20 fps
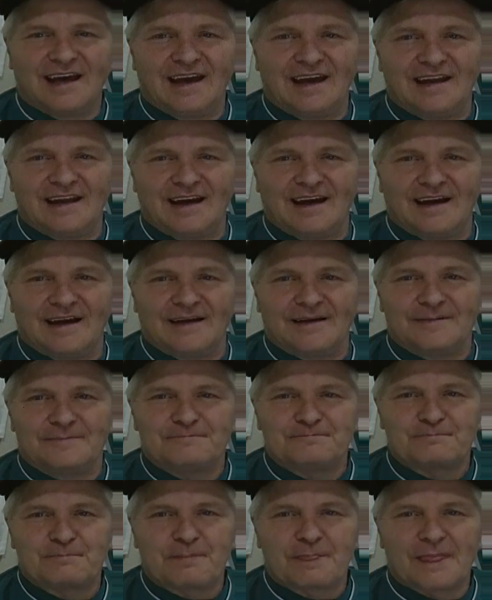
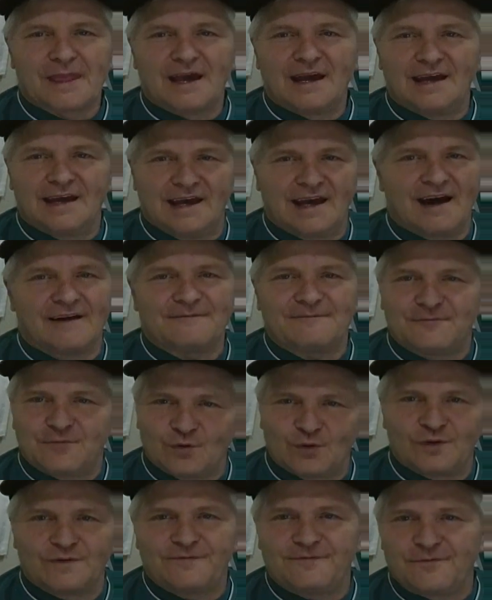and he got
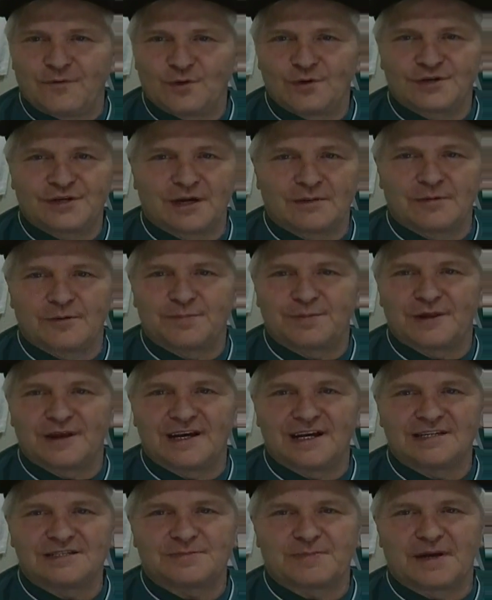four double
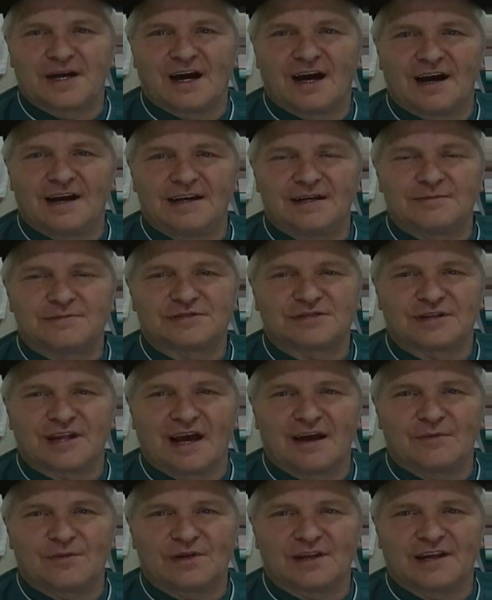plays behind him, so
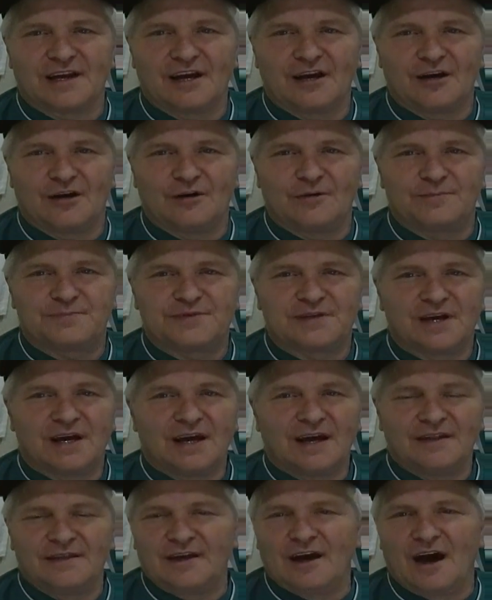that really helped.
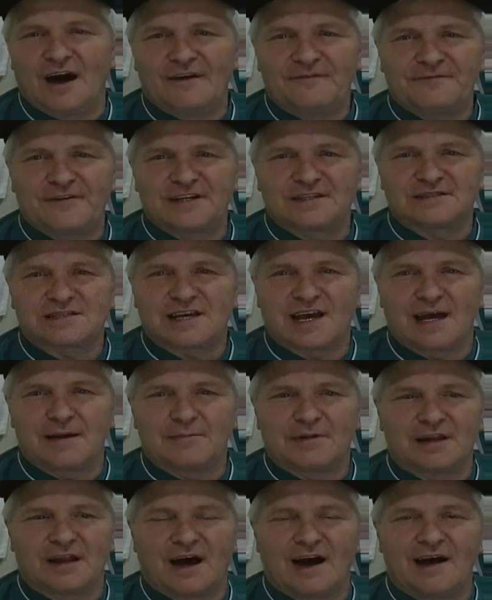And the offense
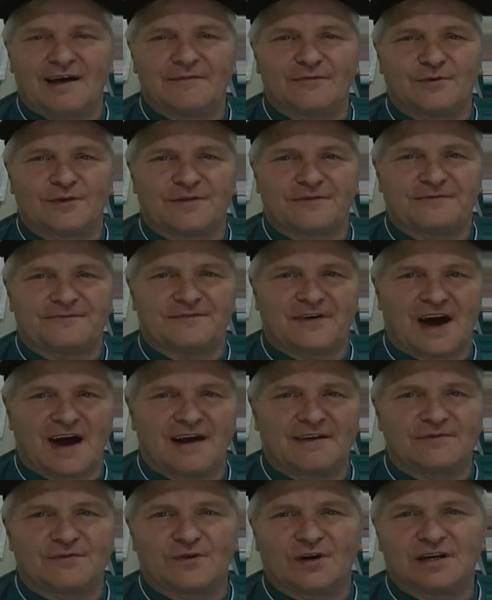came alive with
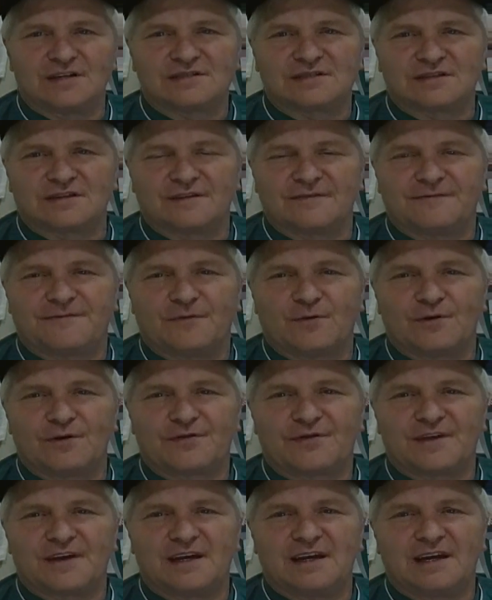5 runs in the
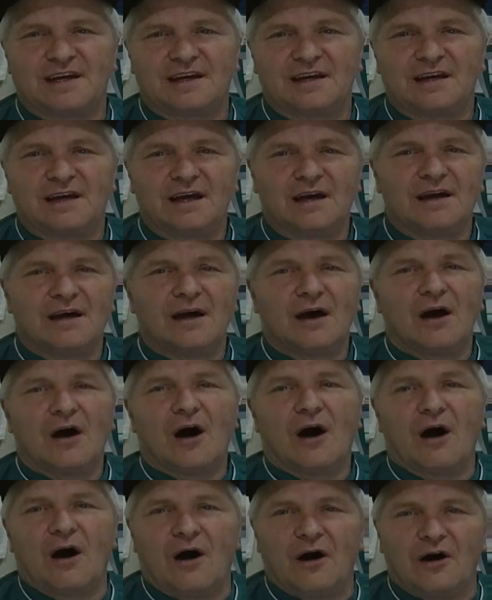fourth inning,
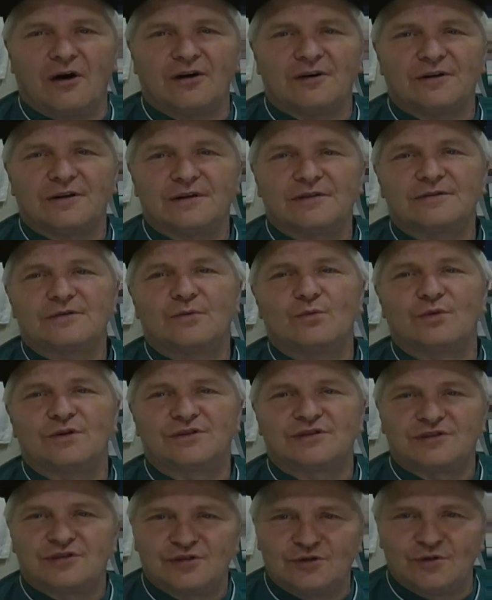all
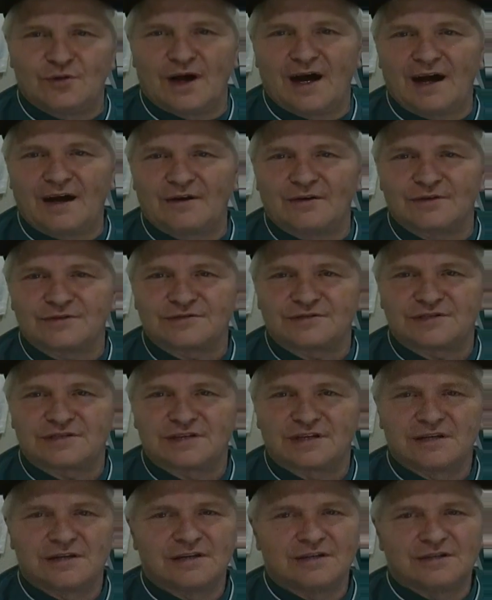with 2
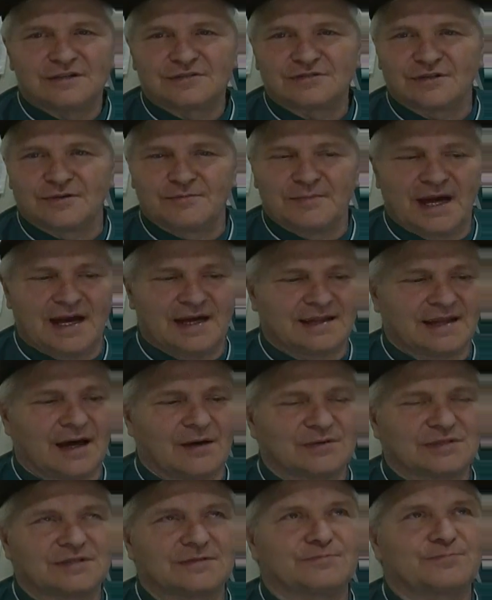outs. So, man,
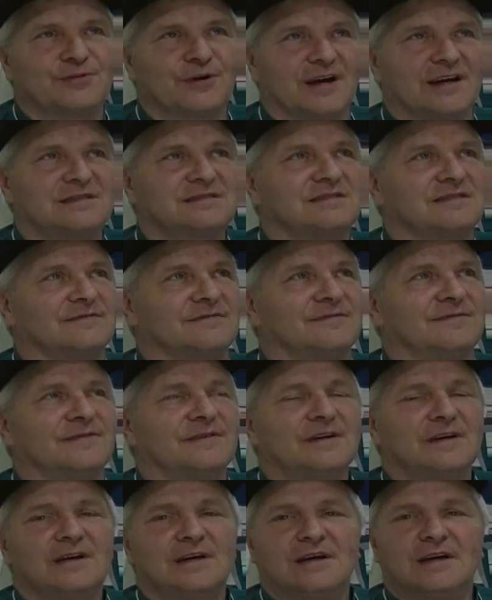that was
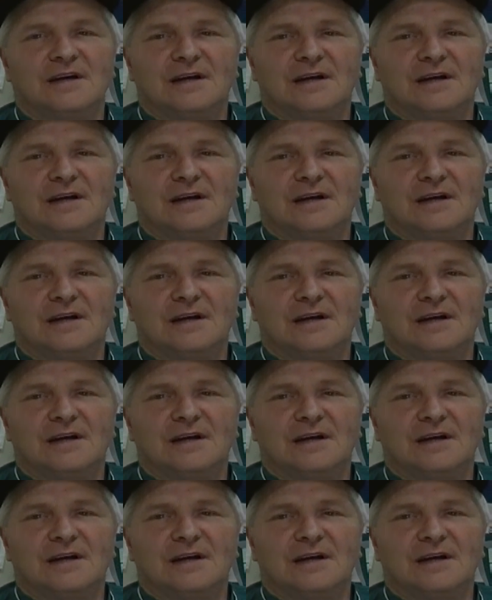impressive.